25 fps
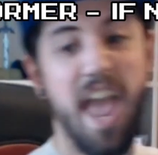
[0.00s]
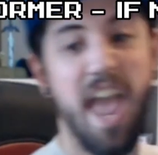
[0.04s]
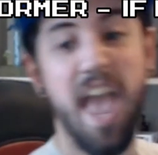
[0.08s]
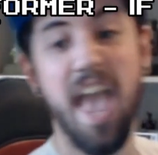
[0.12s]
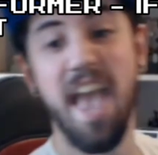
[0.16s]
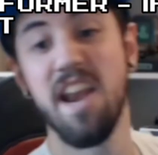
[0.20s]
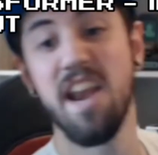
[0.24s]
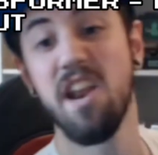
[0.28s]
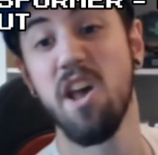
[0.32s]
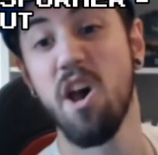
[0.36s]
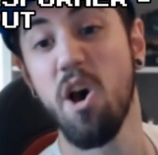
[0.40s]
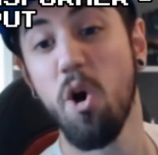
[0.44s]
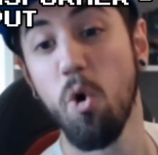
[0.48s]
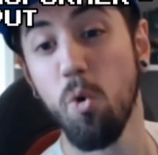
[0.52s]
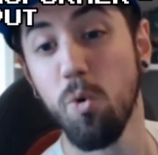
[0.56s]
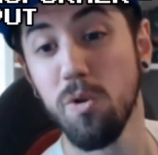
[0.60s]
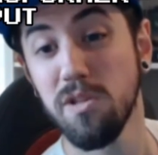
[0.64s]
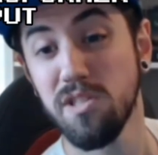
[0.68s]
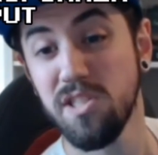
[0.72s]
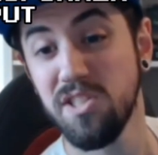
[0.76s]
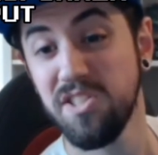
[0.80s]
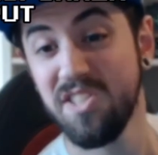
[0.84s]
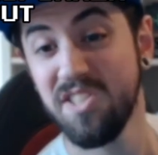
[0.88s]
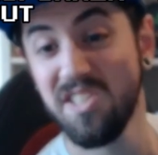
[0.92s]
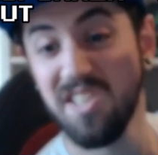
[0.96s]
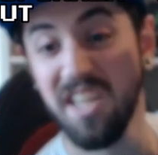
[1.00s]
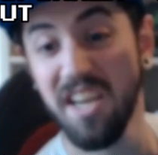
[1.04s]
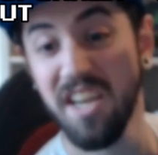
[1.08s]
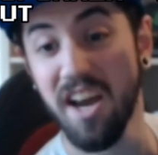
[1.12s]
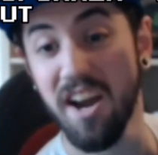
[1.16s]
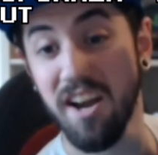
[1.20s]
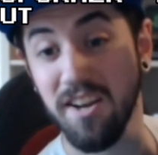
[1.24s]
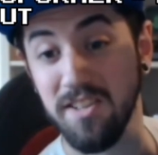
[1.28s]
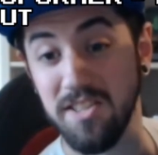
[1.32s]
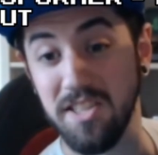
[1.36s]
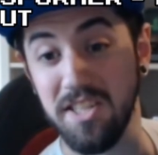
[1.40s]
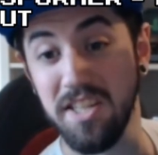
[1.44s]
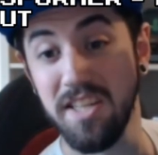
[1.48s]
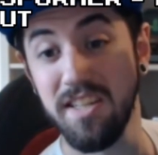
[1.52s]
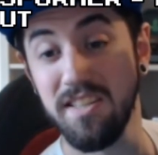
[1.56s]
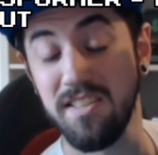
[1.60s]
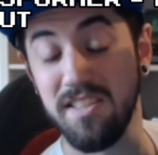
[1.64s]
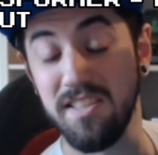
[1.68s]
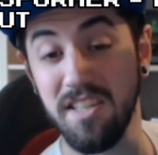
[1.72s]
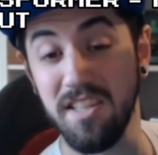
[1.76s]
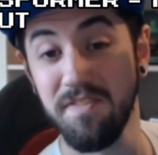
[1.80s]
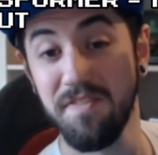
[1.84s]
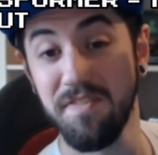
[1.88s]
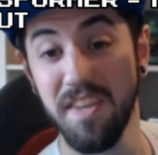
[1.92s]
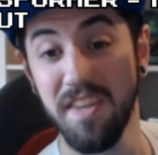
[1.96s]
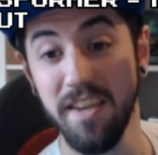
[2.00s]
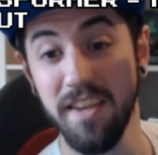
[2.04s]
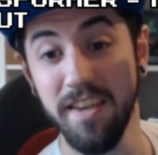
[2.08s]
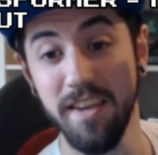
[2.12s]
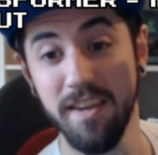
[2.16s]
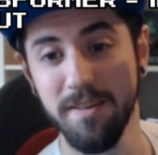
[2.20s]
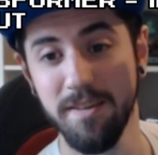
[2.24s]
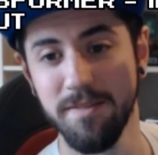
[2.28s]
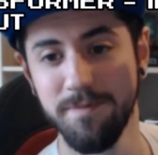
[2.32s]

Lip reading: an old CRT TV,